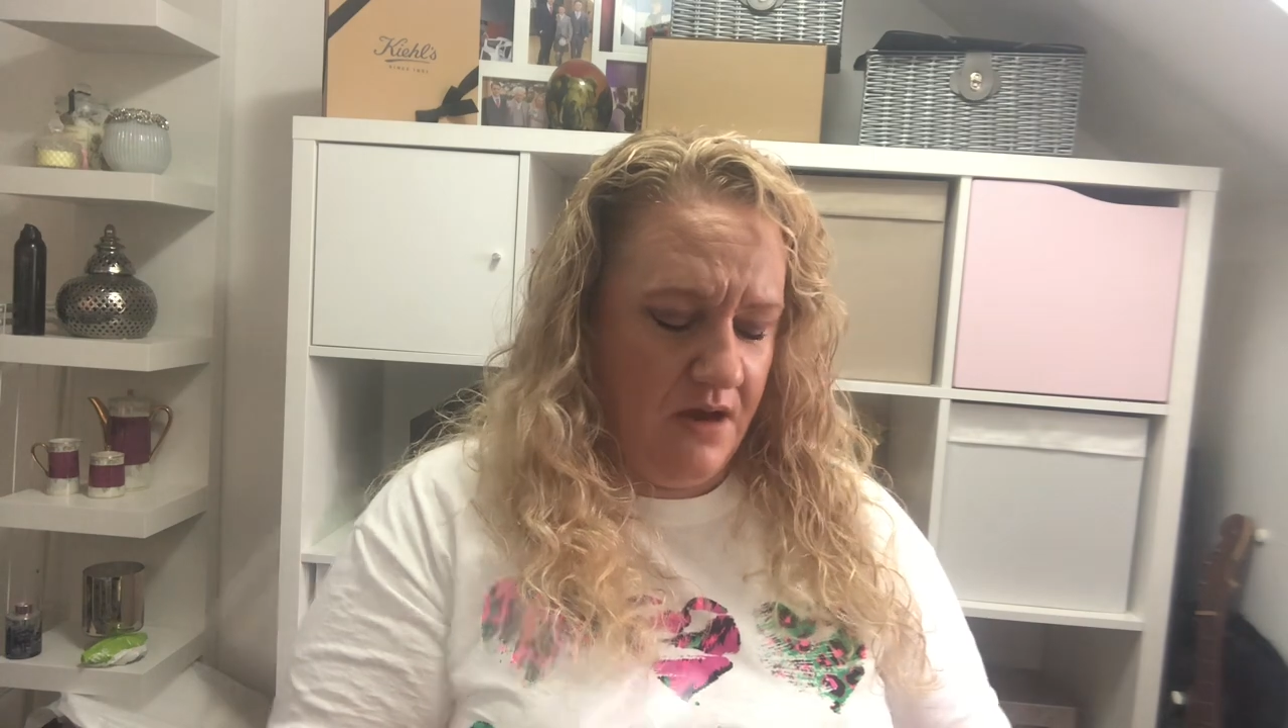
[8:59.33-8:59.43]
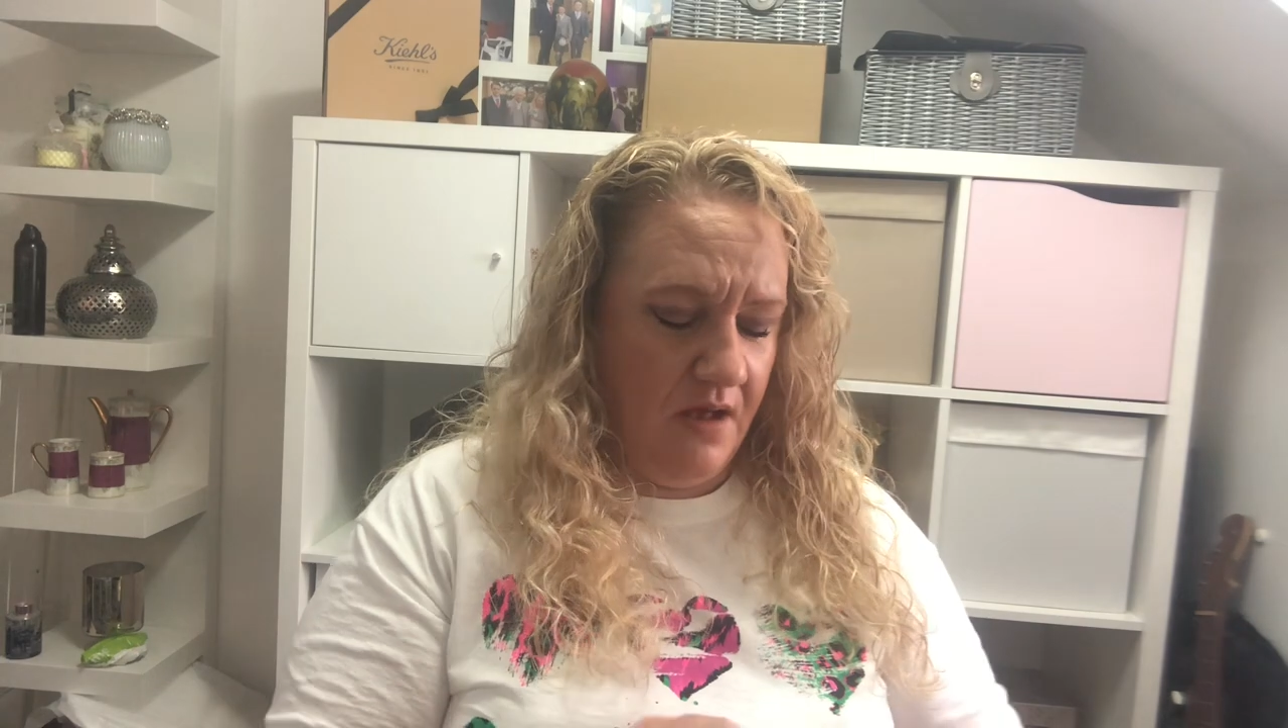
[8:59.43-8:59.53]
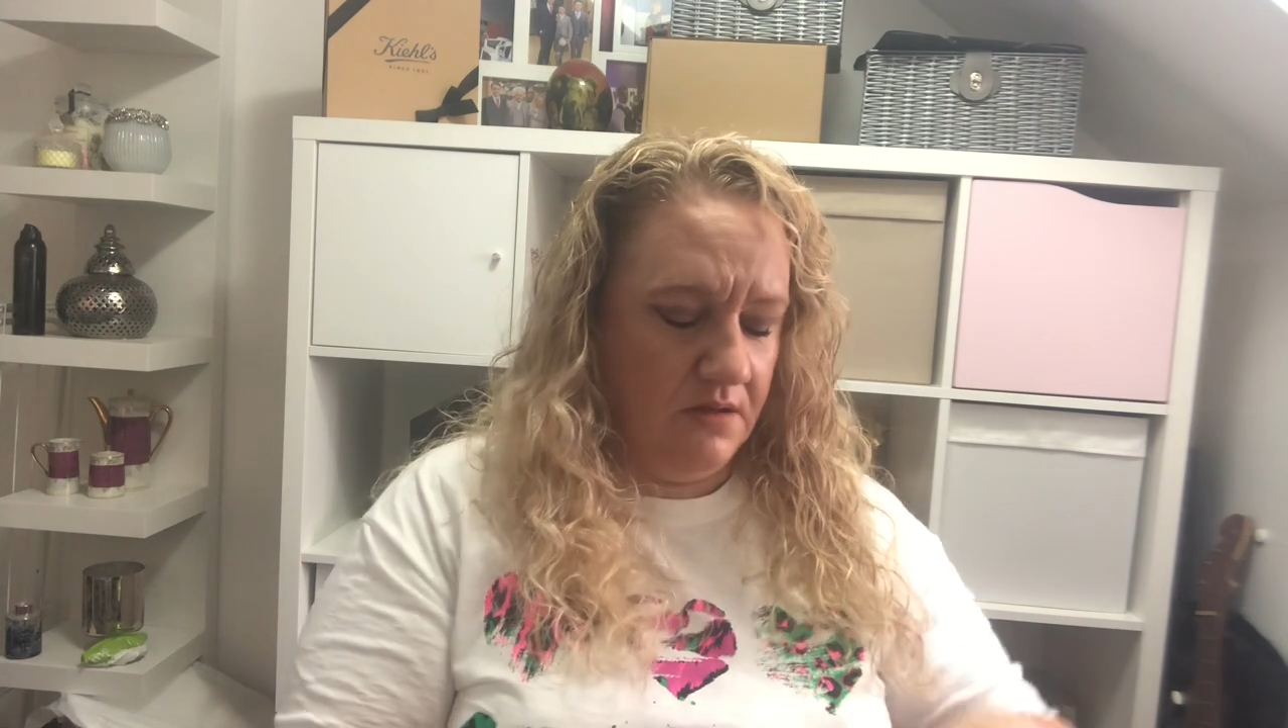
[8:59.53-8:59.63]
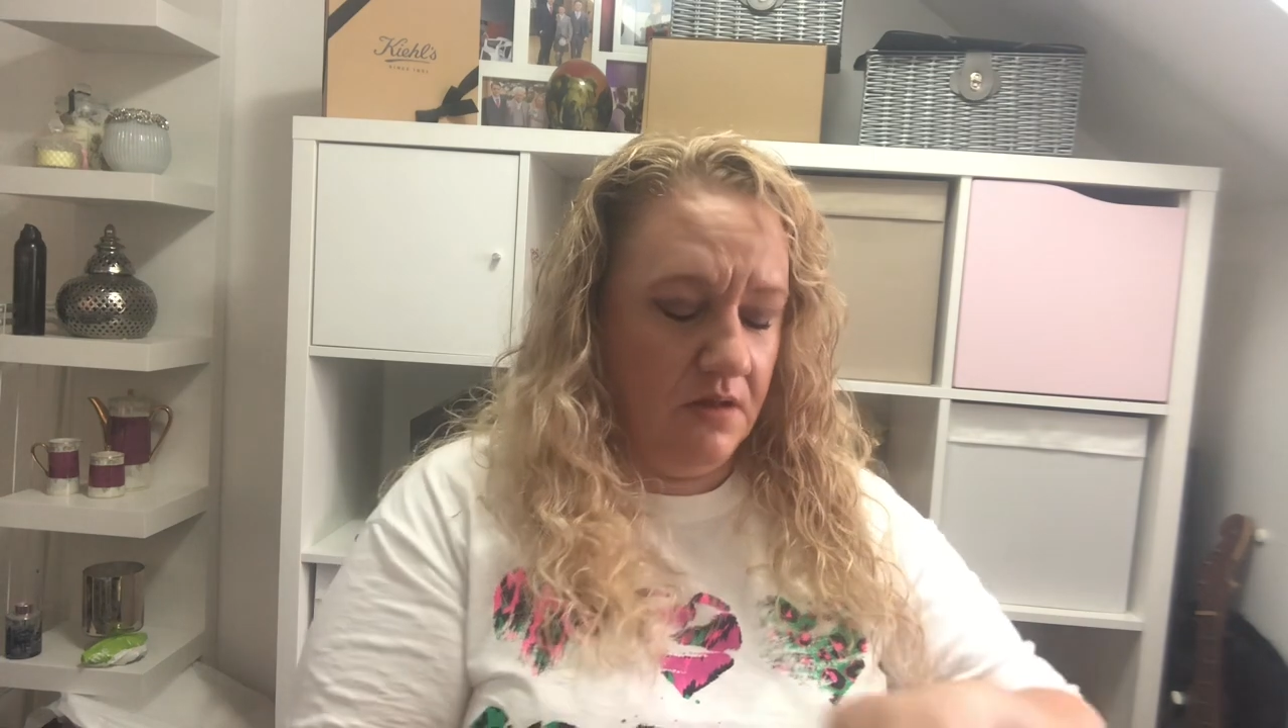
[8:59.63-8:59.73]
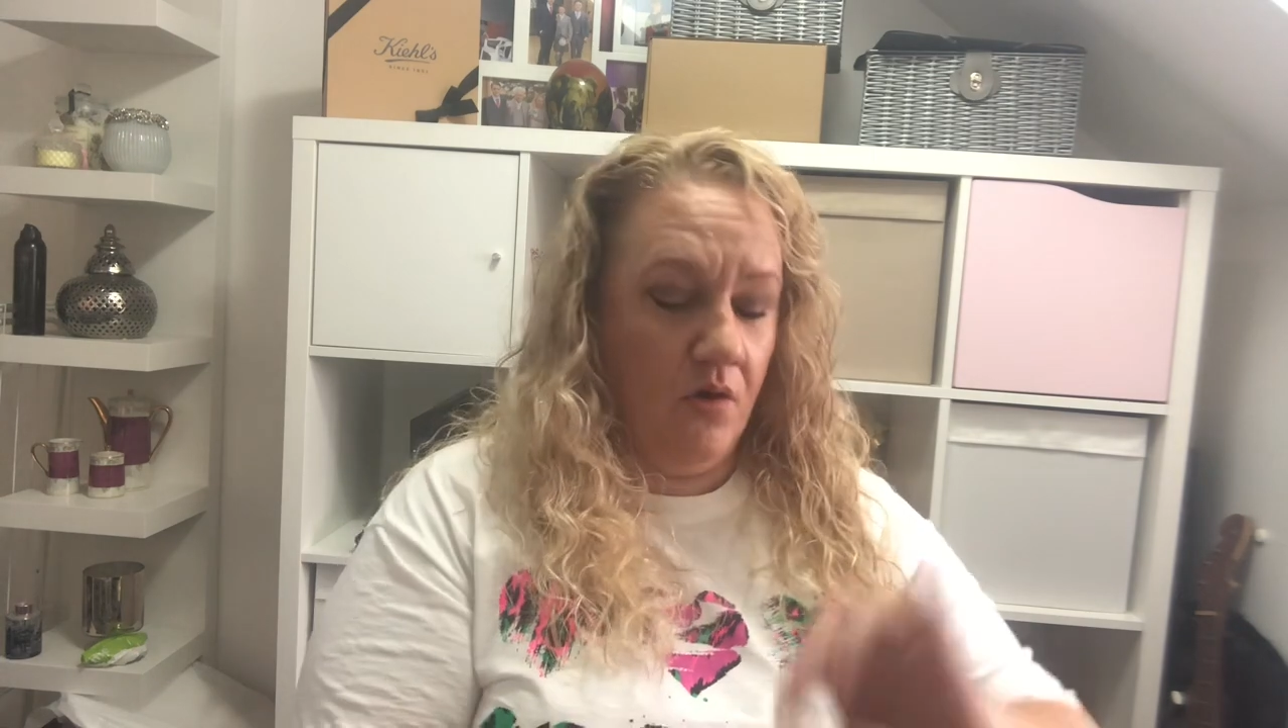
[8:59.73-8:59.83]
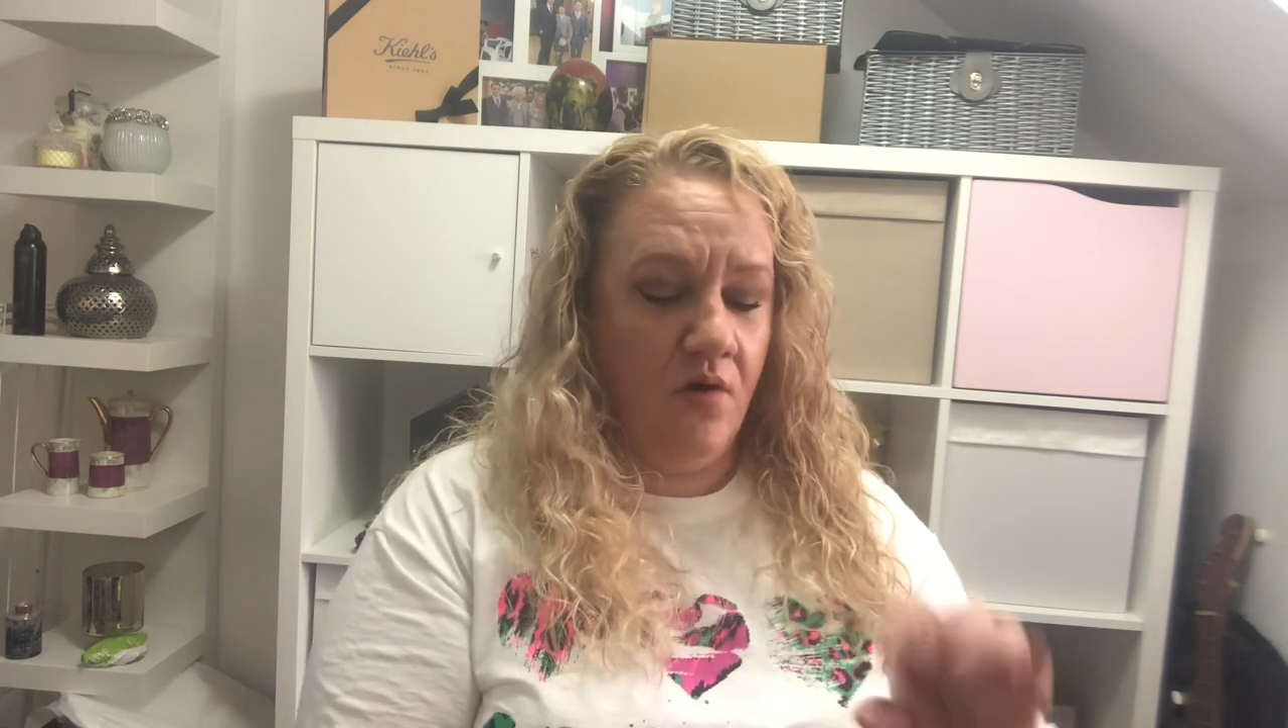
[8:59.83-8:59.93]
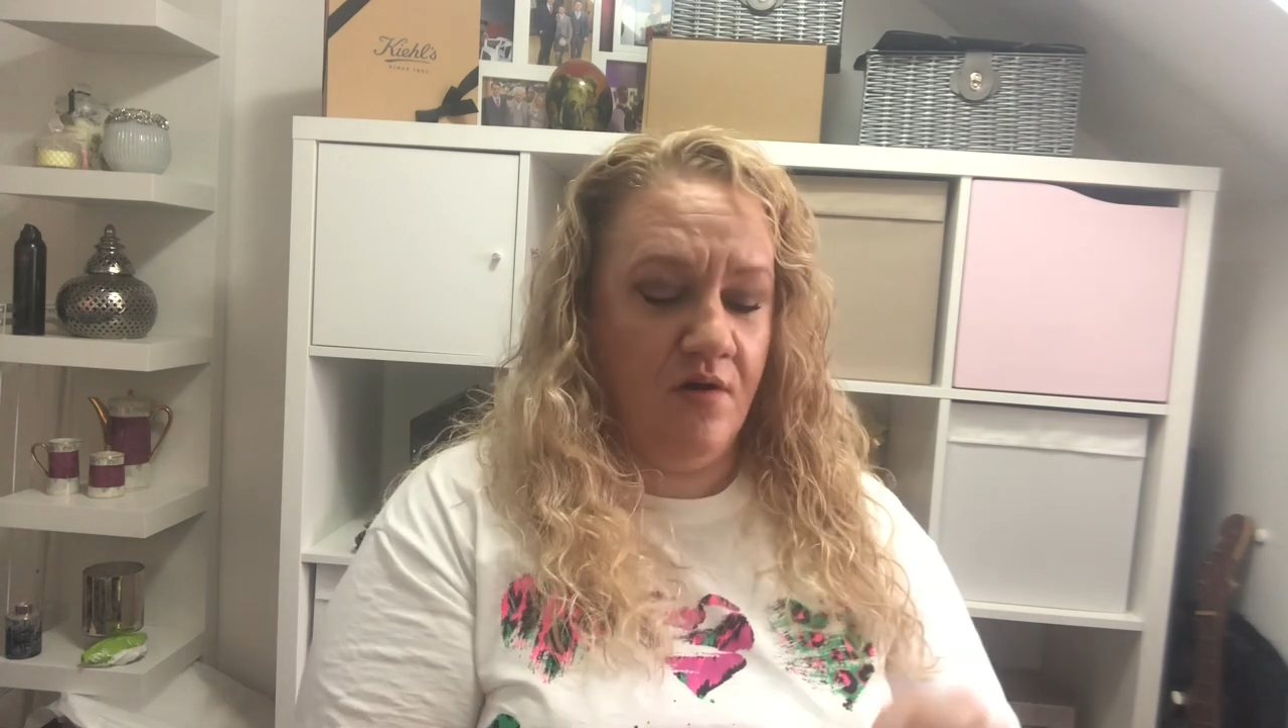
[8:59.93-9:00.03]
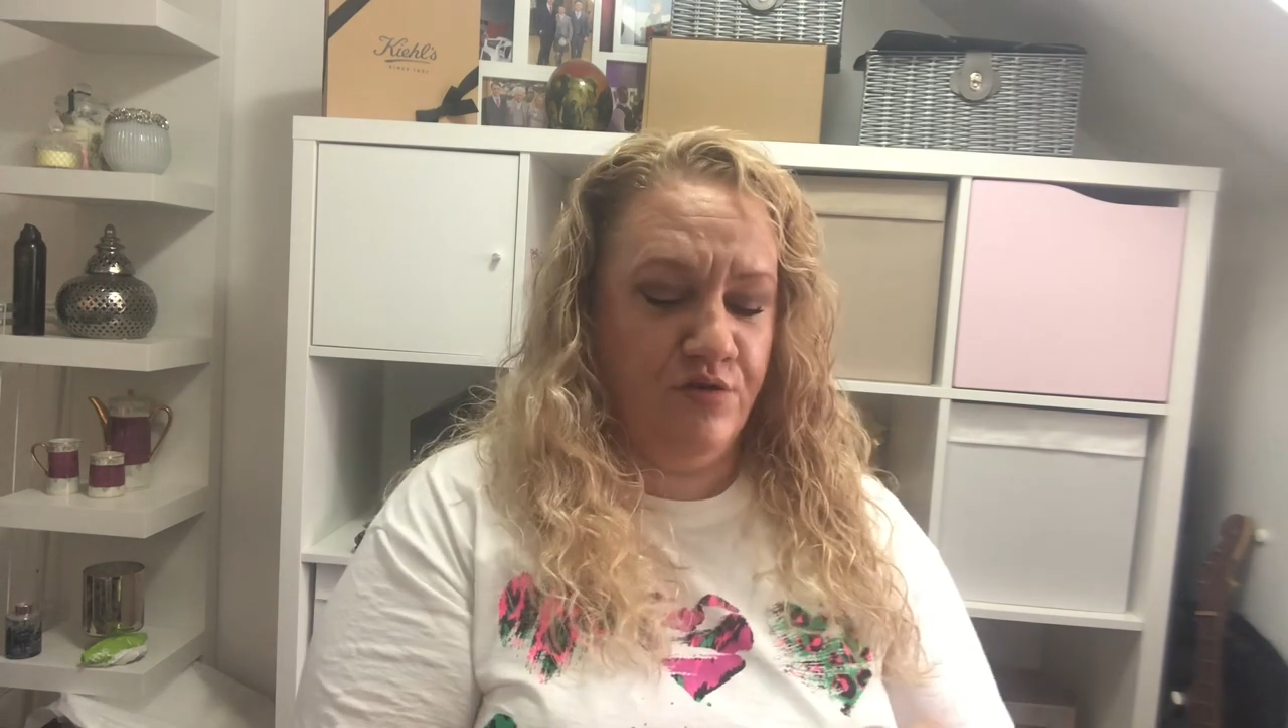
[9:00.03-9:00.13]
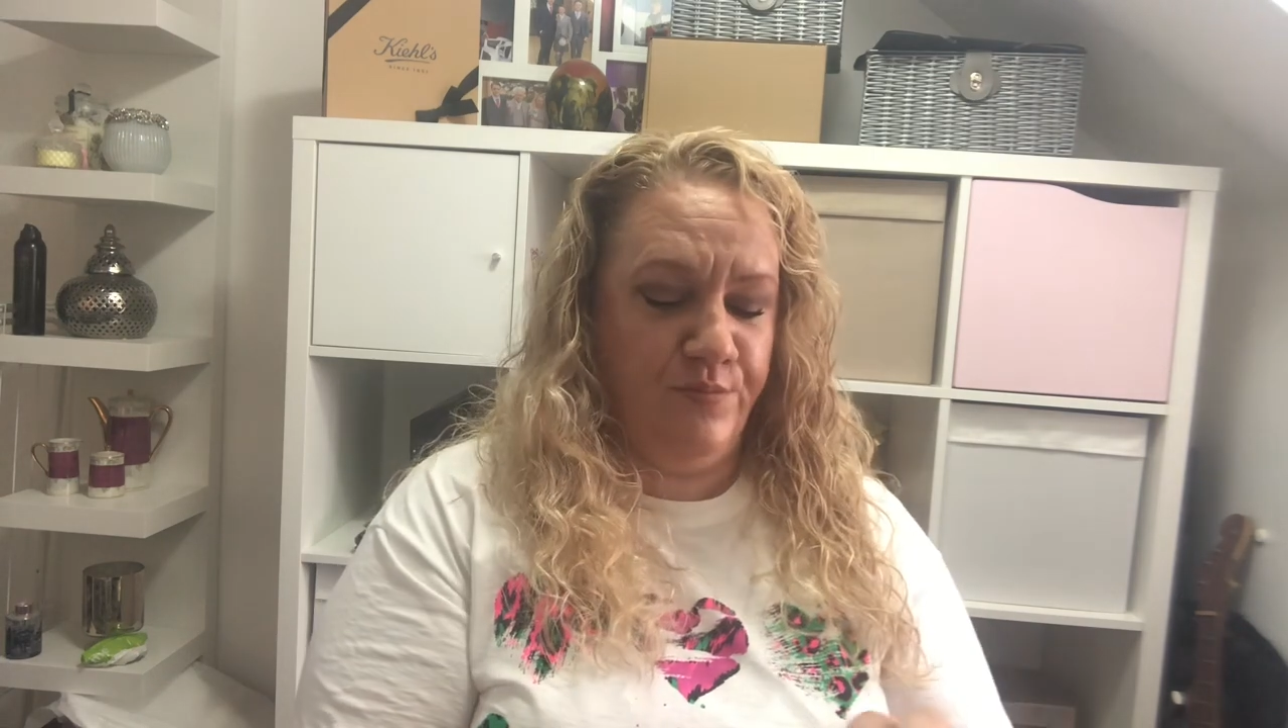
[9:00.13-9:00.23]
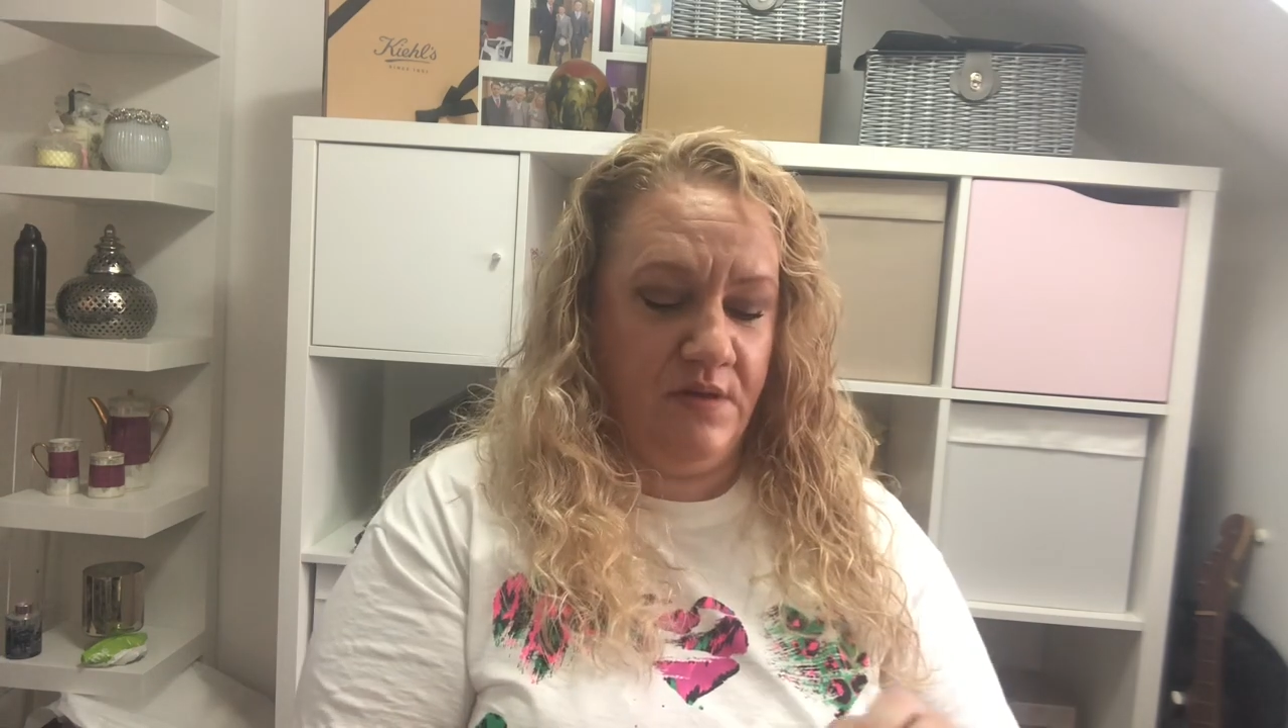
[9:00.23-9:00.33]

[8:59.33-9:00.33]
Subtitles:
uncloggers,